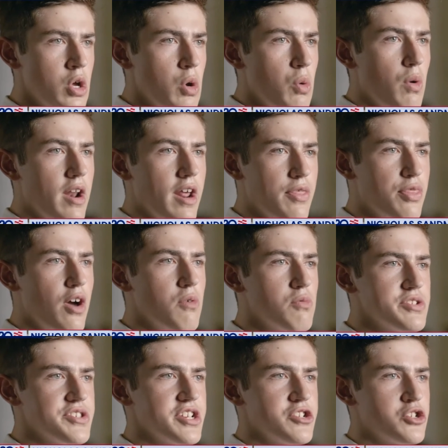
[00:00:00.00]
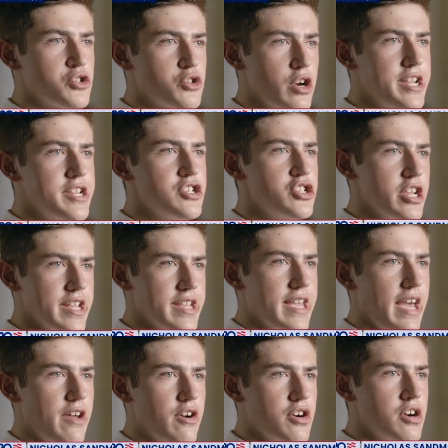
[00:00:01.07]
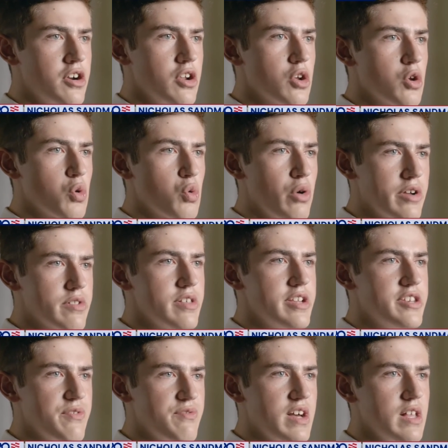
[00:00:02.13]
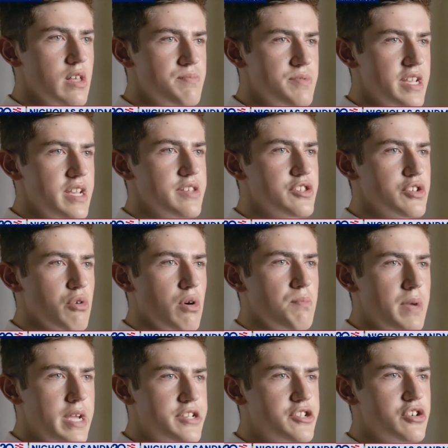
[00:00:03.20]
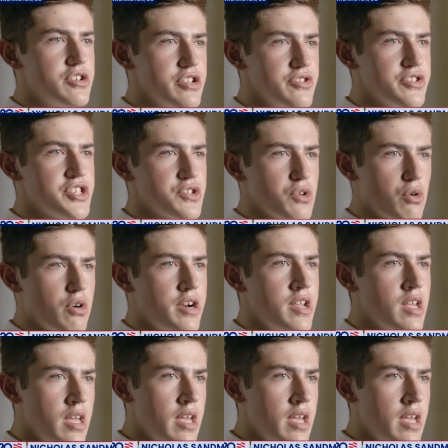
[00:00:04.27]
What I thought was a strange encounter quickly developed into a major news story,